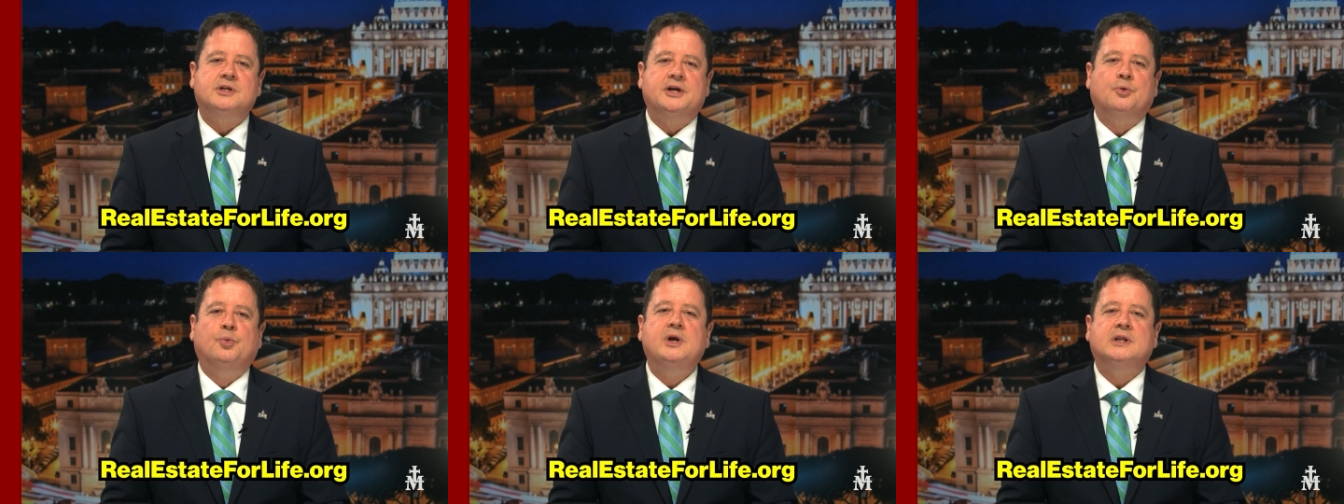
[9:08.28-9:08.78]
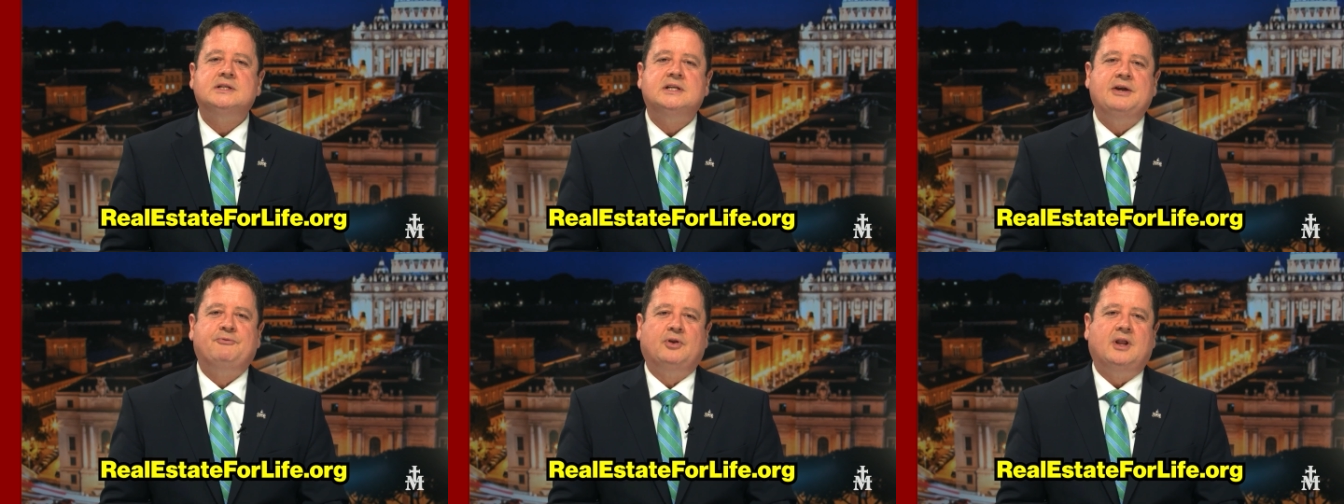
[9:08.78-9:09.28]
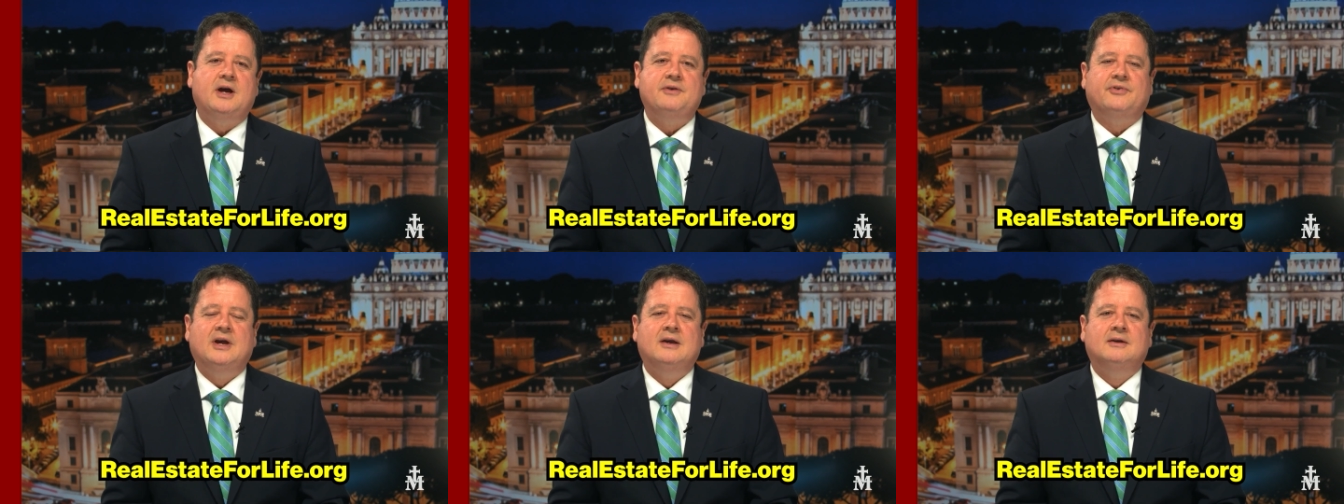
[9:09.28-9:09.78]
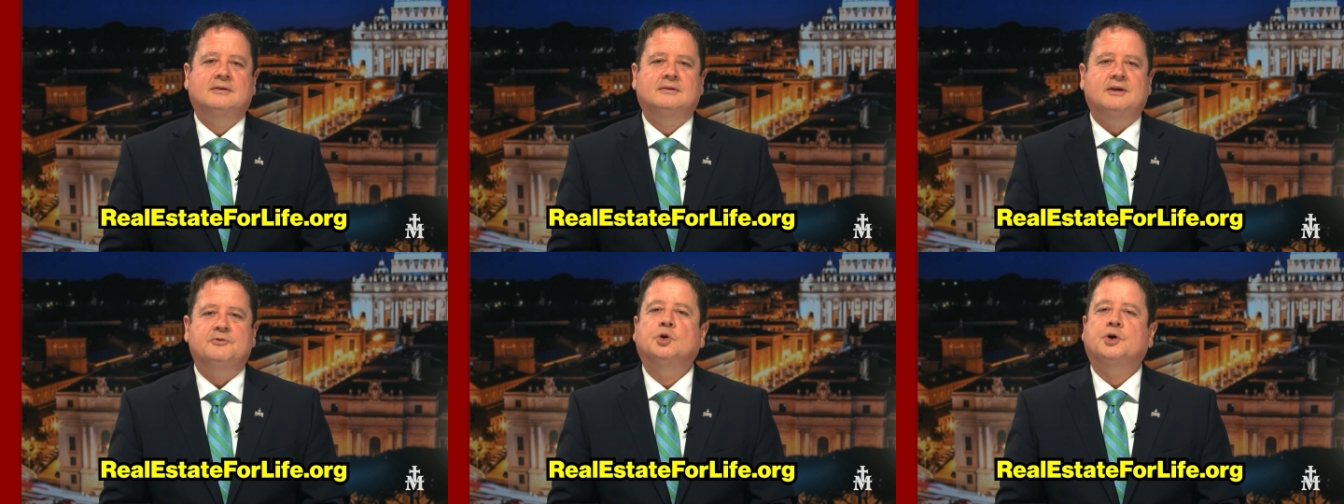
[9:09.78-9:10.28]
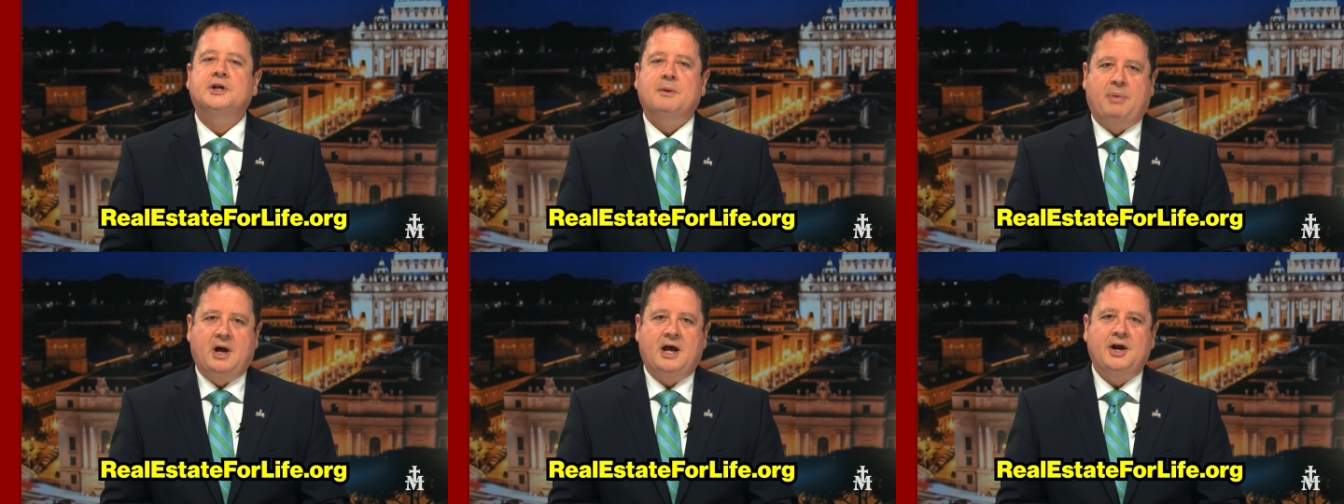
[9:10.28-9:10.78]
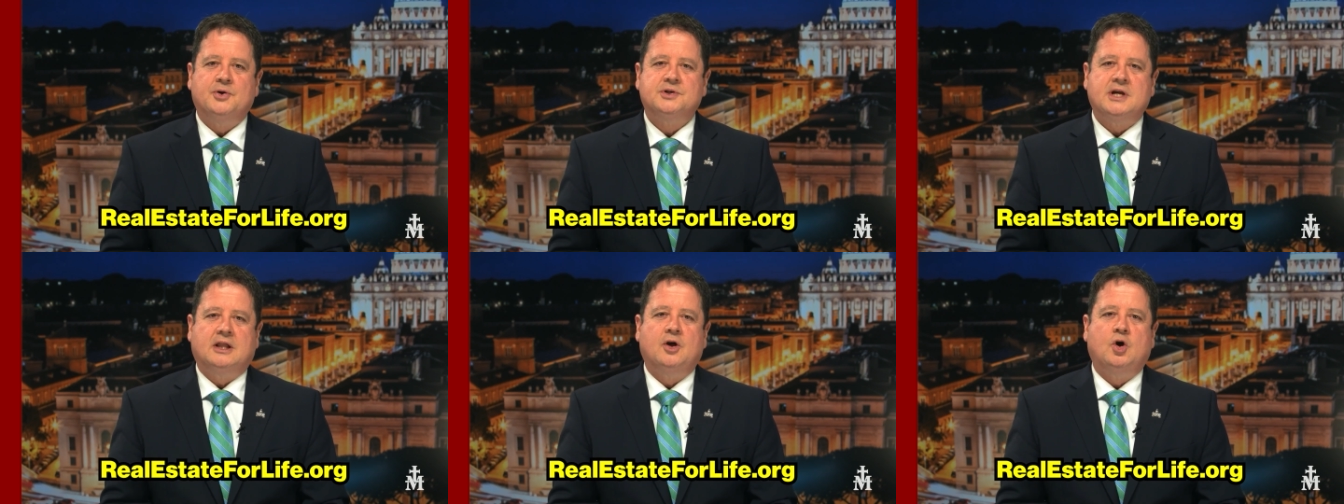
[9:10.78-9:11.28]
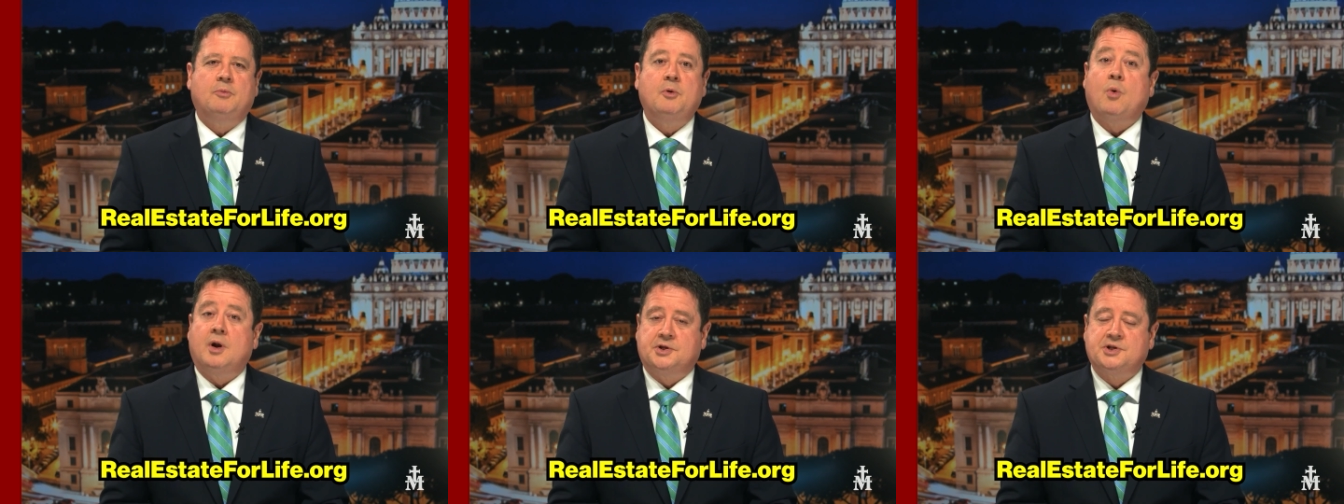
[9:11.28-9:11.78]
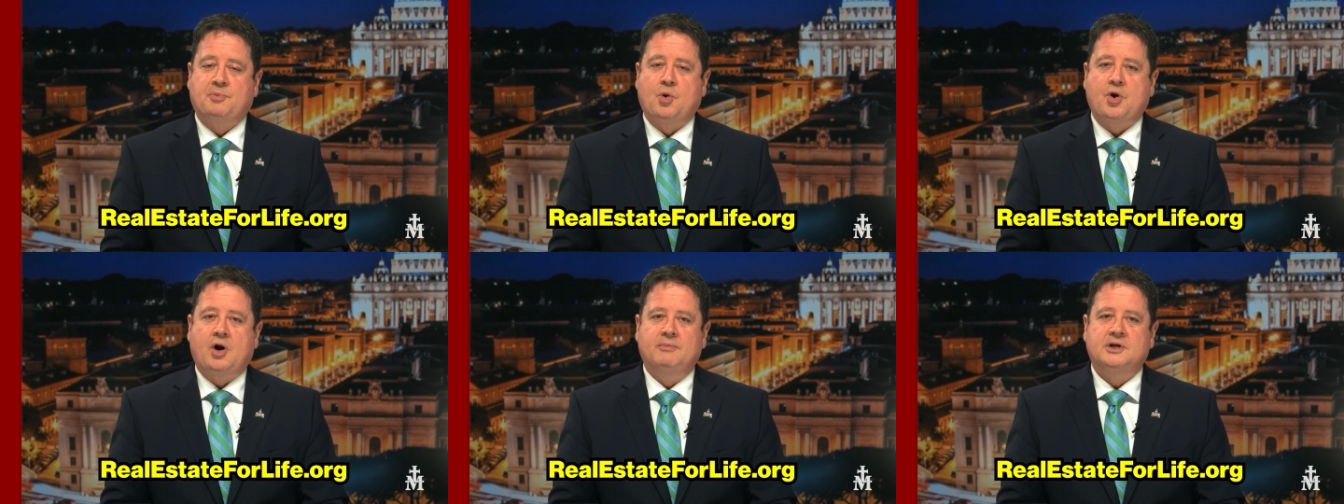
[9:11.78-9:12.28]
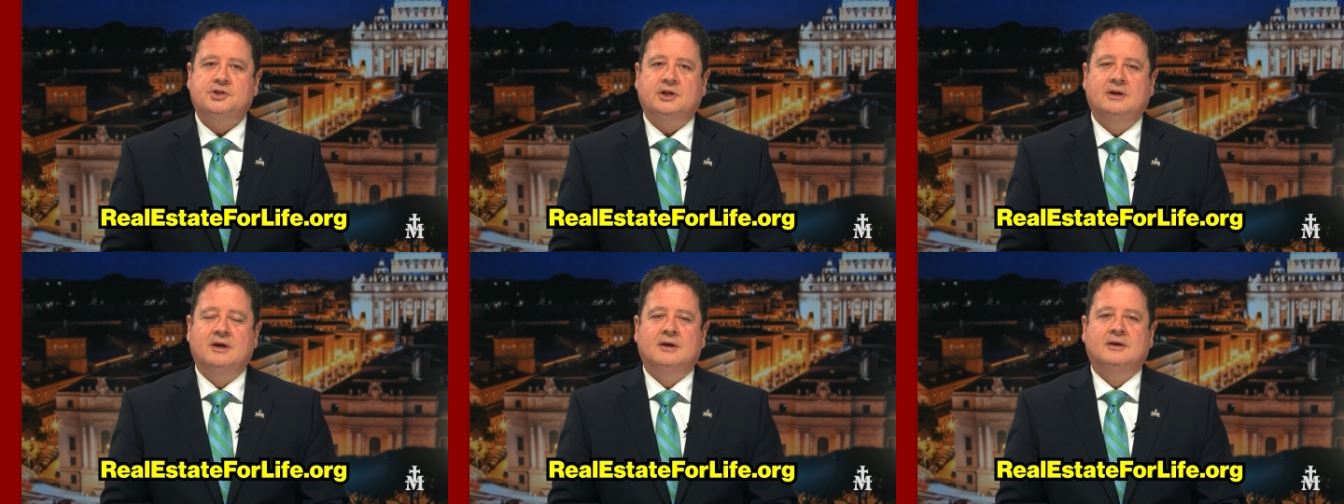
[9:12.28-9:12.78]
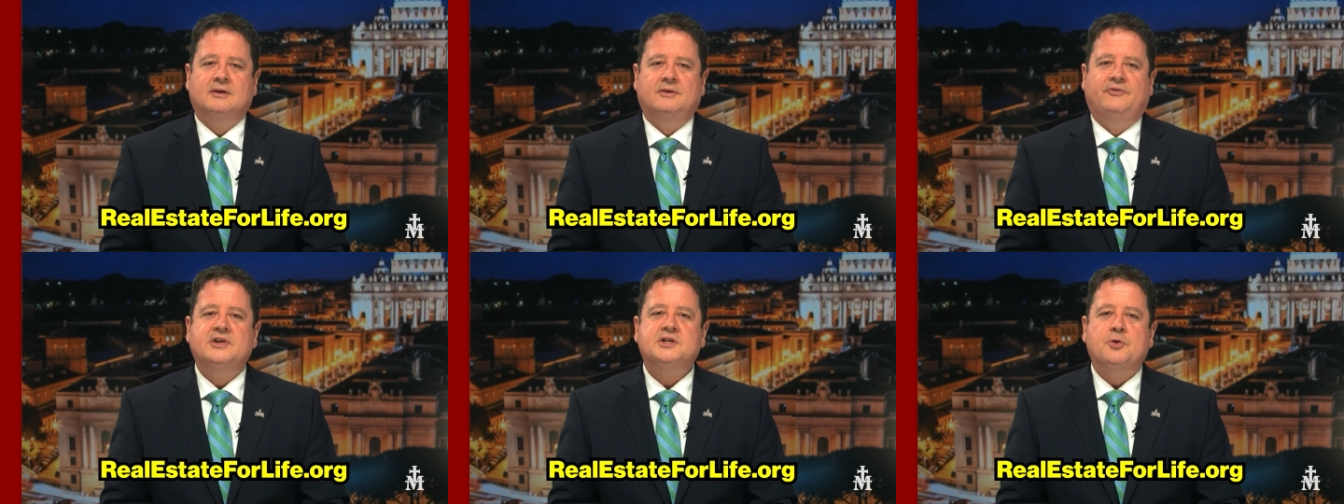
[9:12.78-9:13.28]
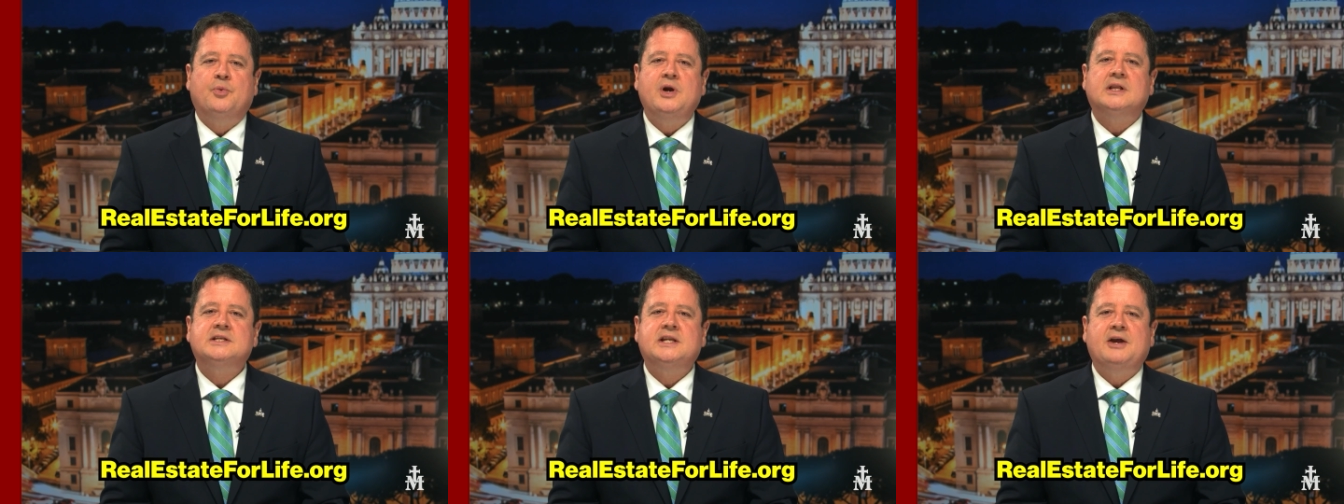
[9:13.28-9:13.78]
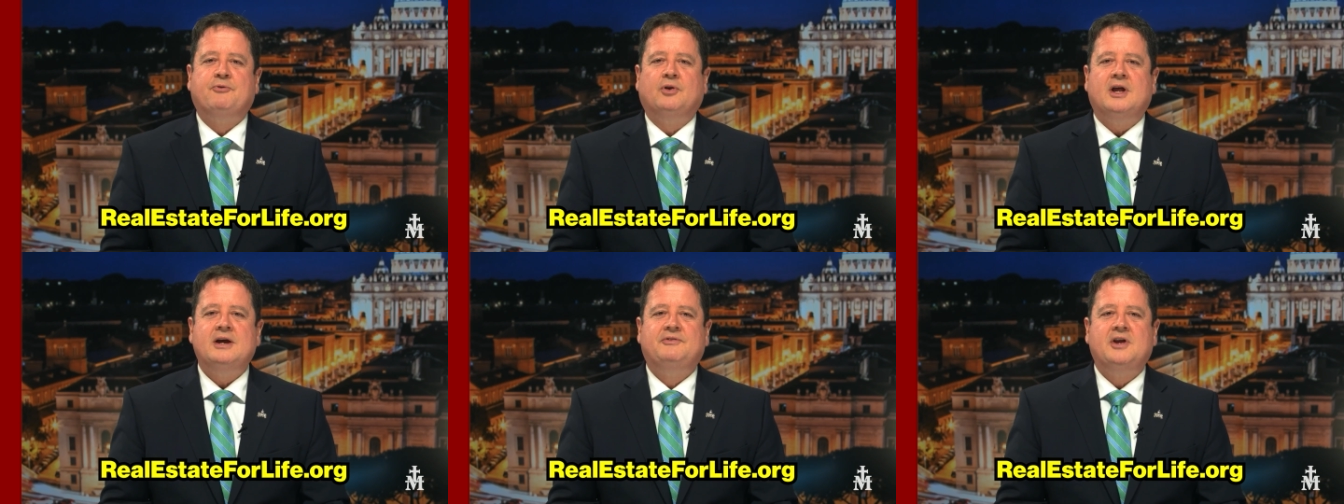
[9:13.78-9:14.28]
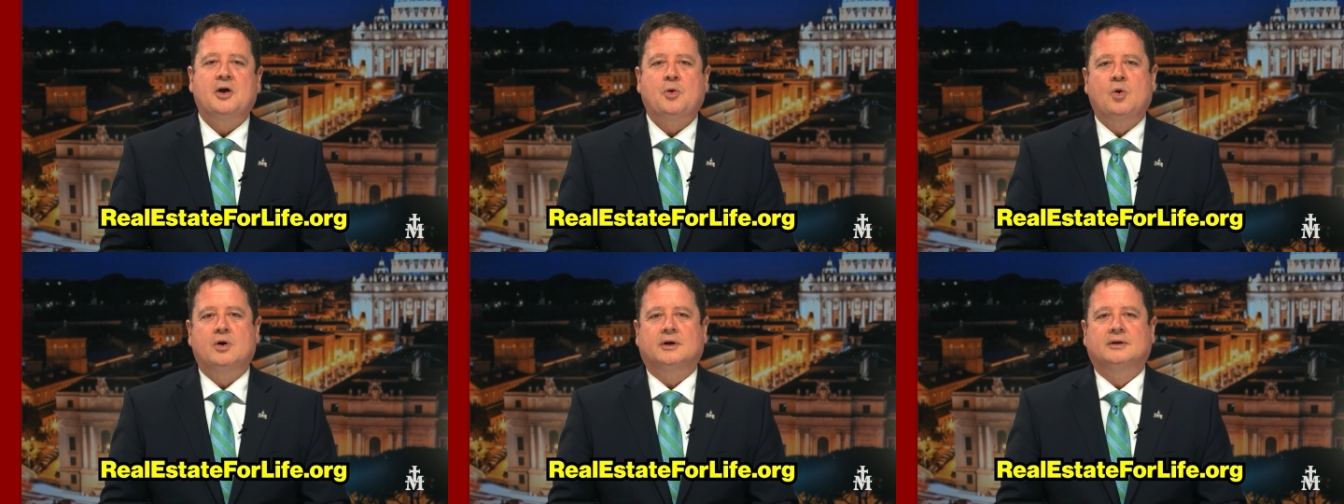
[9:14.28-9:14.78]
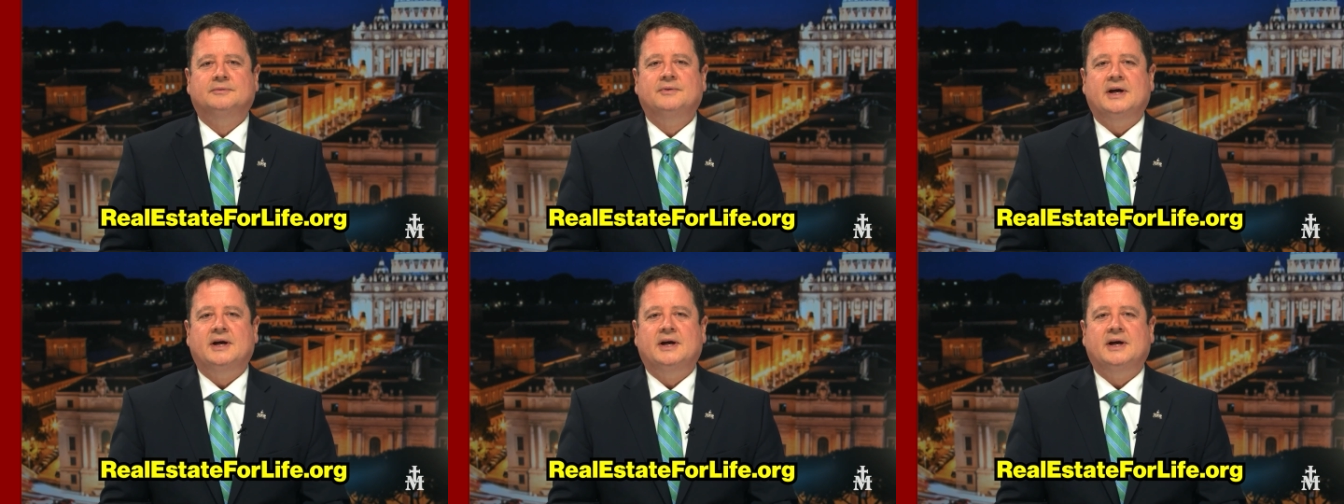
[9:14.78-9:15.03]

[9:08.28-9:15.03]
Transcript: like Real Estate for Life. If you're looking to buy or sell a home and want to support our mission, visit realestateforlife.org.